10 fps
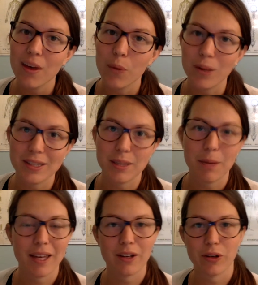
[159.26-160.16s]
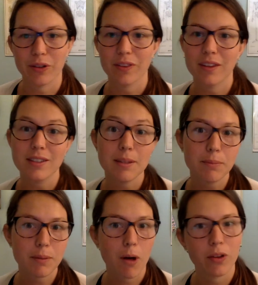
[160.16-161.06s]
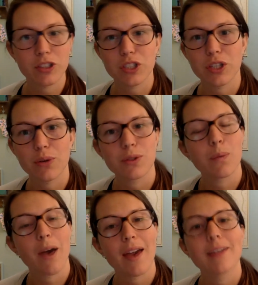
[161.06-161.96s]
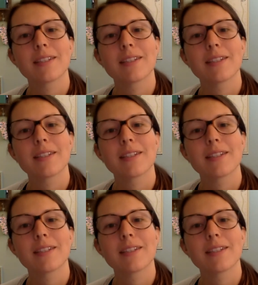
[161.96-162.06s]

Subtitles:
Once the pain or the symptomology goes away,